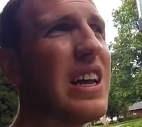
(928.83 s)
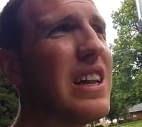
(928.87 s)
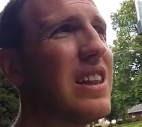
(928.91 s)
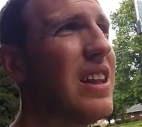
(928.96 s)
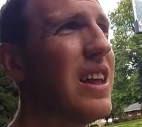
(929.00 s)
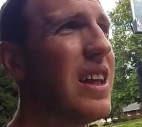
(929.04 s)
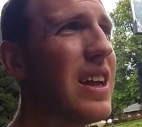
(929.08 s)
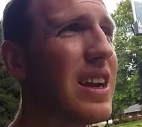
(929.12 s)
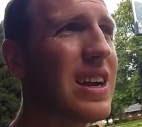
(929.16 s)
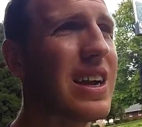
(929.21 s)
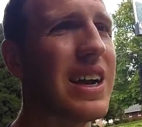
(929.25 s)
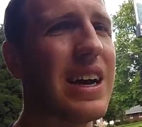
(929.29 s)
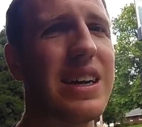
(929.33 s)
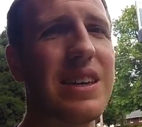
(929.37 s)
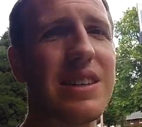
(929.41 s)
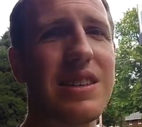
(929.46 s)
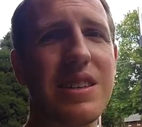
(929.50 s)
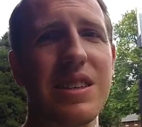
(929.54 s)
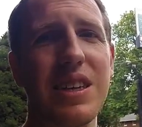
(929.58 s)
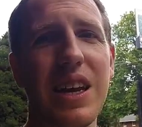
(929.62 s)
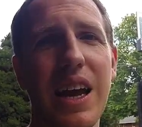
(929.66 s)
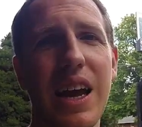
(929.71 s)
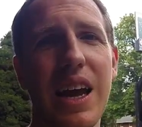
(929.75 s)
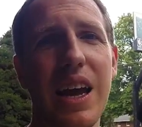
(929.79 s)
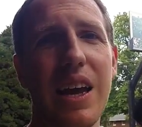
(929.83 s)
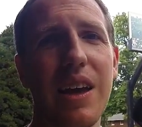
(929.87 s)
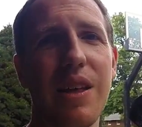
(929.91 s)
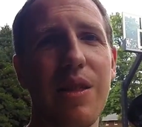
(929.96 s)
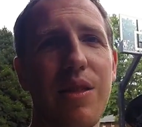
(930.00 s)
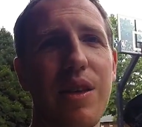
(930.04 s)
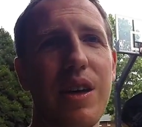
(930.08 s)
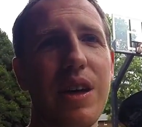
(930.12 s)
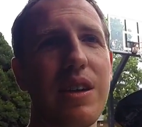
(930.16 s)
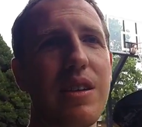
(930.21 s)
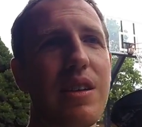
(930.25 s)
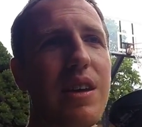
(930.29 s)
A lot of guys say
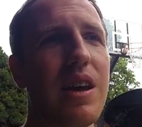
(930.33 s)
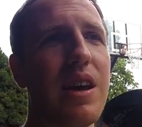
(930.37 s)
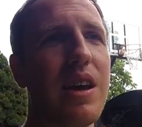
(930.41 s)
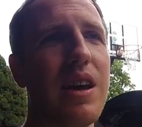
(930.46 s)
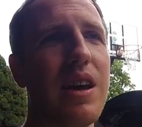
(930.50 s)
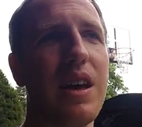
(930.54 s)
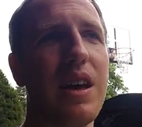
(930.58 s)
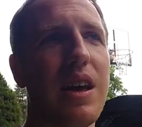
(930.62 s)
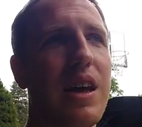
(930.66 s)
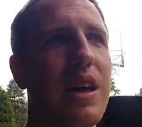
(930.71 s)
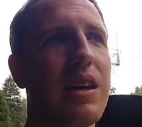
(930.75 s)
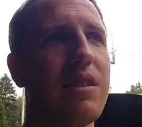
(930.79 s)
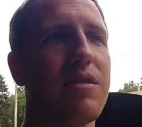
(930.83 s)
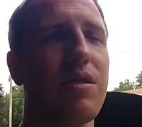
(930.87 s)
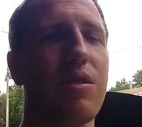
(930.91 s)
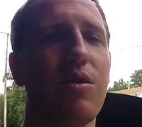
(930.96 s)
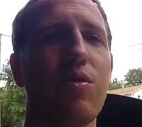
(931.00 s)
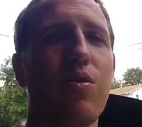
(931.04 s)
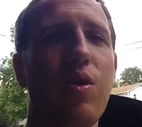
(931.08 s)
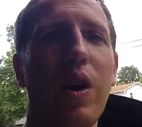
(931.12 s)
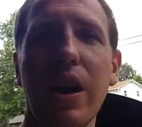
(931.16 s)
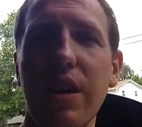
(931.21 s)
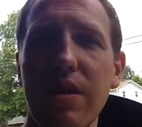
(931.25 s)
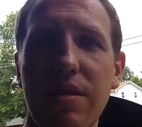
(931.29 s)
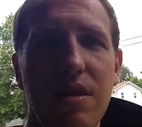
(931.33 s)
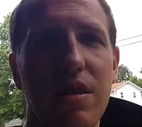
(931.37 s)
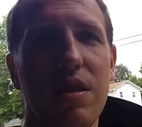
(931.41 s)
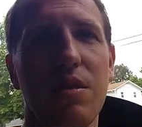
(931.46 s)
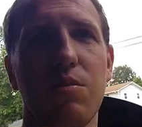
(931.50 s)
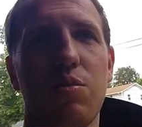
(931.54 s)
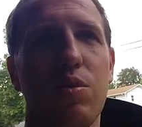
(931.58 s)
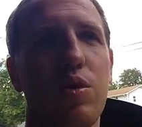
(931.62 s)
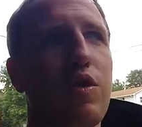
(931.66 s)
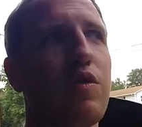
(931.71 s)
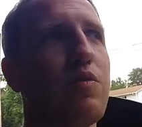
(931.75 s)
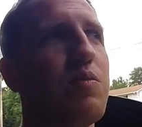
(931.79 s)
that it's a crazy
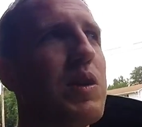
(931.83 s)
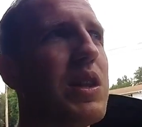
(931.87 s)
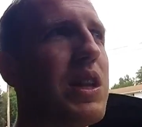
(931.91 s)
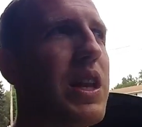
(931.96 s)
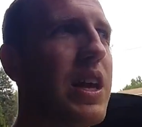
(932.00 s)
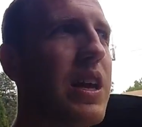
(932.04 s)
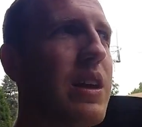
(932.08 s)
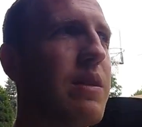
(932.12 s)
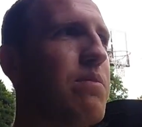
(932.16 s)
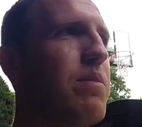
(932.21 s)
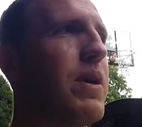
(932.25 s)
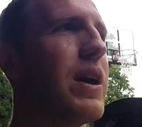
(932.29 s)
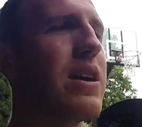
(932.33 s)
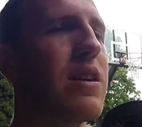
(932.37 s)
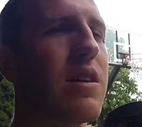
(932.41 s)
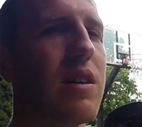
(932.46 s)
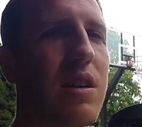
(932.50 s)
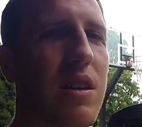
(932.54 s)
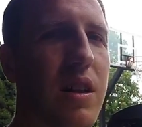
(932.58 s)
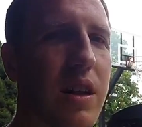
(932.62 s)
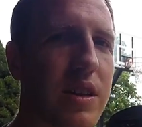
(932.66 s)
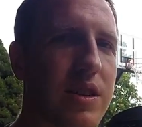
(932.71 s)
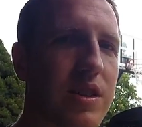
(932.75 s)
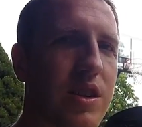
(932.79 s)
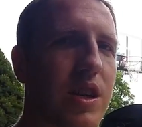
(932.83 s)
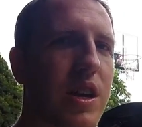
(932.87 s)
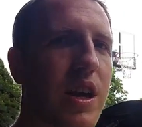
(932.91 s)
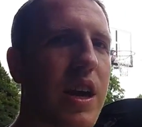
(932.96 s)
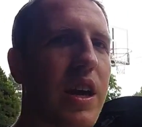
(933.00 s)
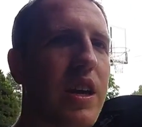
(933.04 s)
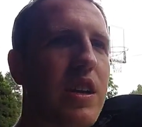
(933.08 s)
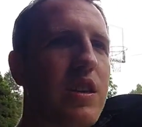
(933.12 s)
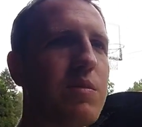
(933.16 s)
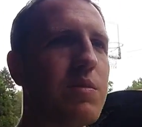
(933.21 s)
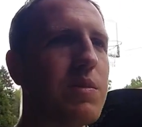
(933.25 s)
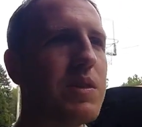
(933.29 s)
improvement, like better clutch
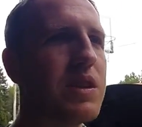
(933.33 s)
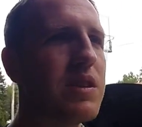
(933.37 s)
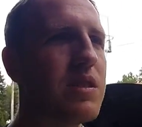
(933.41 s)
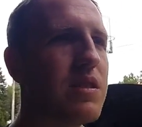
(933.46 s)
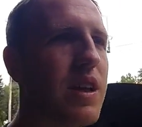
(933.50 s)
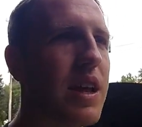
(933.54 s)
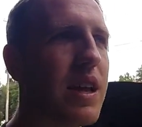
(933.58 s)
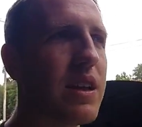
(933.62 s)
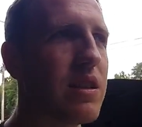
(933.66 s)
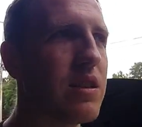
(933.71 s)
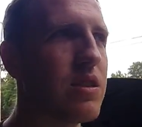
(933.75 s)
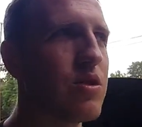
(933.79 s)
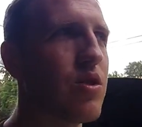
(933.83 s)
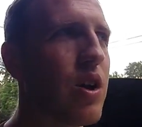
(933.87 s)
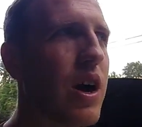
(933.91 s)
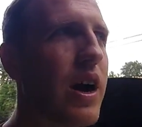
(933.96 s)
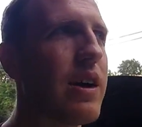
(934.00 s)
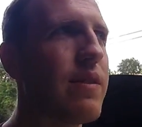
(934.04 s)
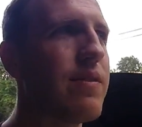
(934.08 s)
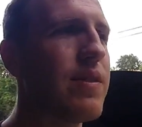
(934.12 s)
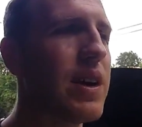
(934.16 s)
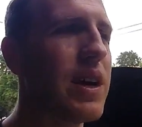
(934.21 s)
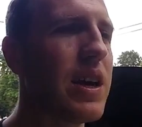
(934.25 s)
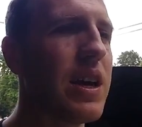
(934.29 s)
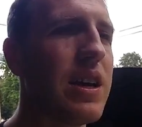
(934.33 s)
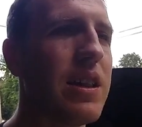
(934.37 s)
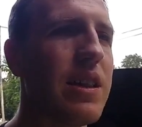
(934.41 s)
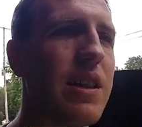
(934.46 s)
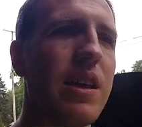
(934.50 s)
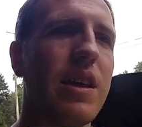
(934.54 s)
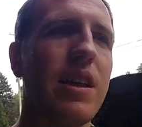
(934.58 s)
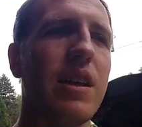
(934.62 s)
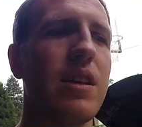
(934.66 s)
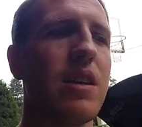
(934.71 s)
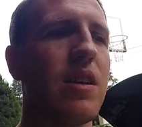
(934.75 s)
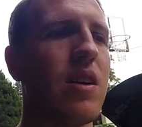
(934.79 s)
engagement, daily driving, and
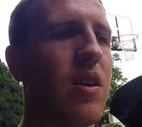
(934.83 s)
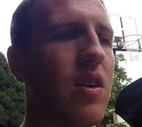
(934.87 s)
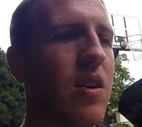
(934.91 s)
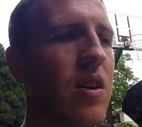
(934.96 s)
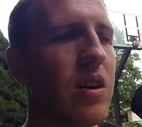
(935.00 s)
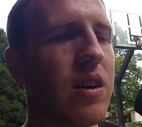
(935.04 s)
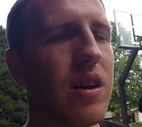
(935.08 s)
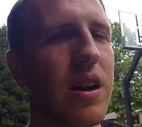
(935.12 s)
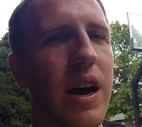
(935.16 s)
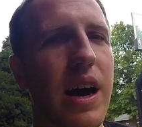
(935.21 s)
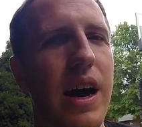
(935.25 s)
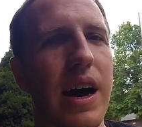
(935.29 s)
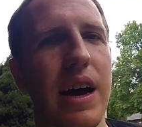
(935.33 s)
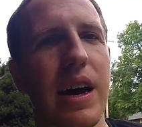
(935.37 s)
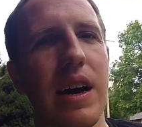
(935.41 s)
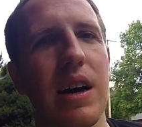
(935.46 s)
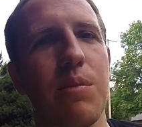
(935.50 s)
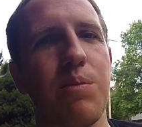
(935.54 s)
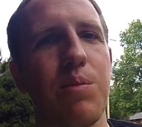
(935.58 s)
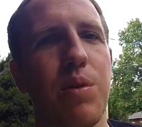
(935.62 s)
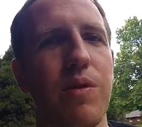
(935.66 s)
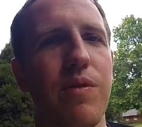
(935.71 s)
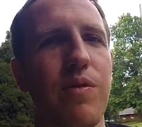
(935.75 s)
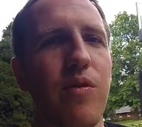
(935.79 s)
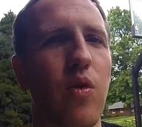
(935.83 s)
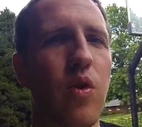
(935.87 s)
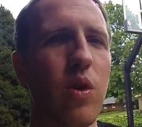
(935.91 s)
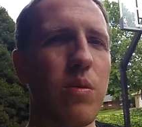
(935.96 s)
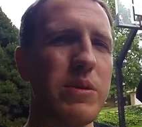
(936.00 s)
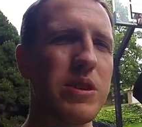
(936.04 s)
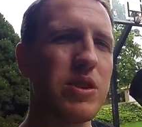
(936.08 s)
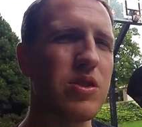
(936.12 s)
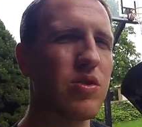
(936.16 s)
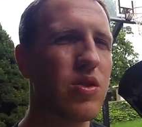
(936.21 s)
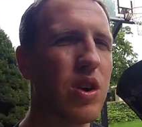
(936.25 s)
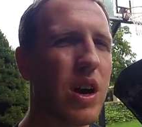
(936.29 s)
then on high
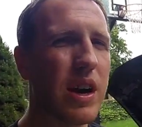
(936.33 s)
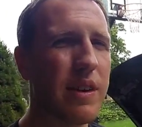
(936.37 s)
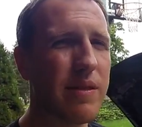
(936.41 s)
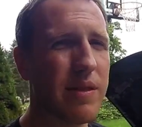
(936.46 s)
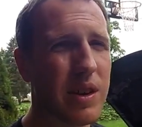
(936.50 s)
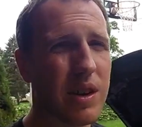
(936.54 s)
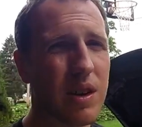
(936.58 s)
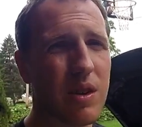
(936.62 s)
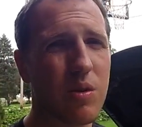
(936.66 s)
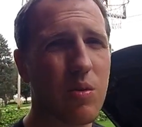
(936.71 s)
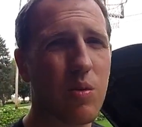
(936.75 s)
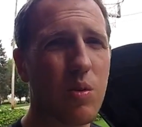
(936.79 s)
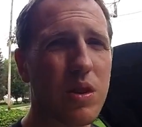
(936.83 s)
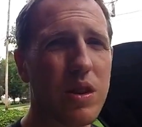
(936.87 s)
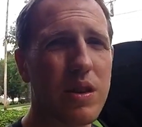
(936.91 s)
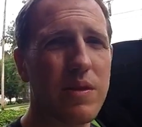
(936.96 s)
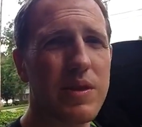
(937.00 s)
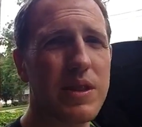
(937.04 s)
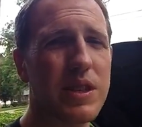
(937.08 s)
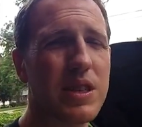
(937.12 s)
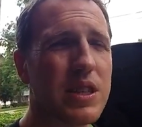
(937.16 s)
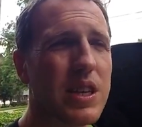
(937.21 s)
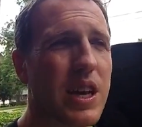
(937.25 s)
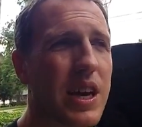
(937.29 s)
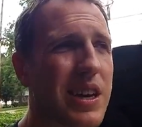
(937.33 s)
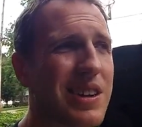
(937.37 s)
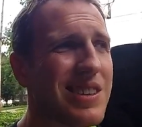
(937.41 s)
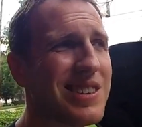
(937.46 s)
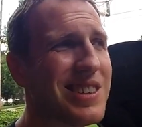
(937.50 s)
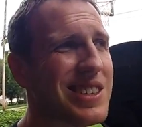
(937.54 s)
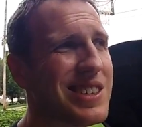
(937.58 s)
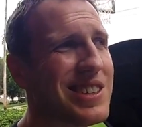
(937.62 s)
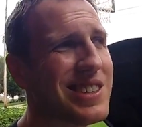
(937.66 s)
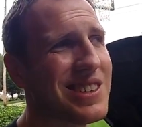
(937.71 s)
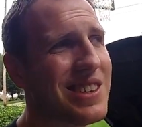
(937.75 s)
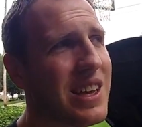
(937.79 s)
performance driving, or we'll even say
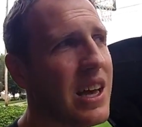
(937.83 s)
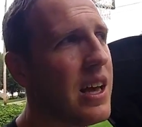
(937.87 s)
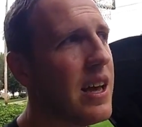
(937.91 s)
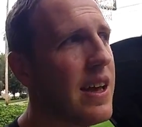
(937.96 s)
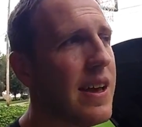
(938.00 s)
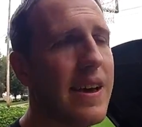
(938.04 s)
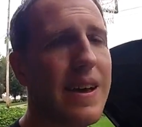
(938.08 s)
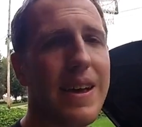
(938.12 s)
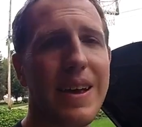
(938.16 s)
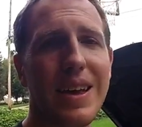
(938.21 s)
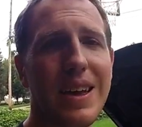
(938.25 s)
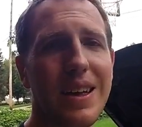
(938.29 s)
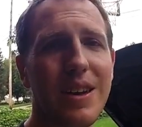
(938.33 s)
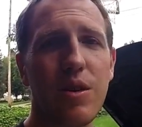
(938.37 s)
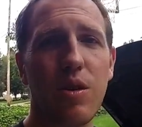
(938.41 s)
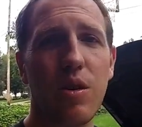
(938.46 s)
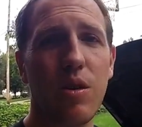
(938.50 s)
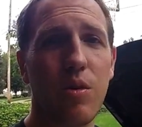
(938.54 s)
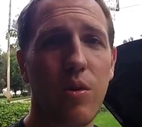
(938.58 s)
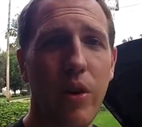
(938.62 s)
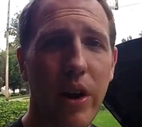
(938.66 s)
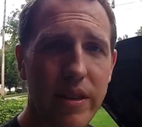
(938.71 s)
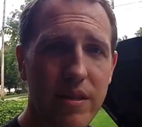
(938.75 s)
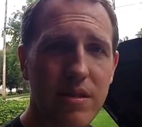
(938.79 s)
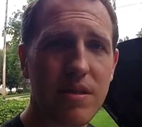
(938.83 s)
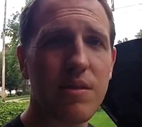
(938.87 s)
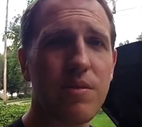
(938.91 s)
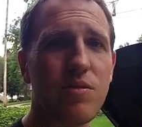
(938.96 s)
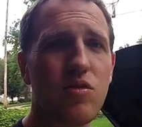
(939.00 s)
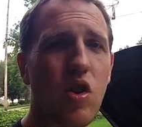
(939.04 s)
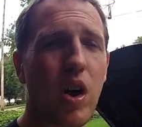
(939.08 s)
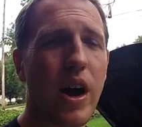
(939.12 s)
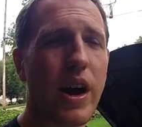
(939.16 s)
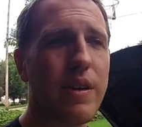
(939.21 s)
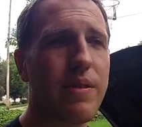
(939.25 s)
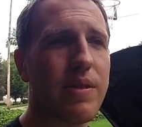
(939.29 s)
just, aggressive
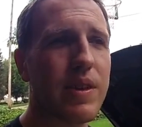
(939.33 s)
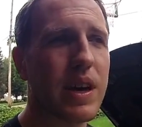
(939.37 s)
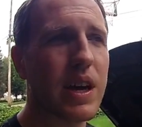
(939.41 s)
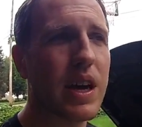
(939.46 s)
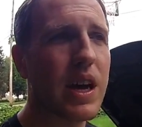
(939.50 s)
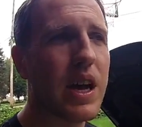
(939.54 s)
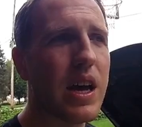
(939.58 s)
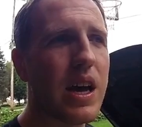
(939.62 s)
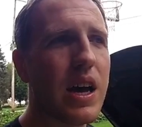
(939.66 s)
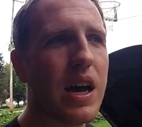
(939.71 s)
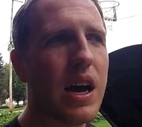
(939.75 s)
driving,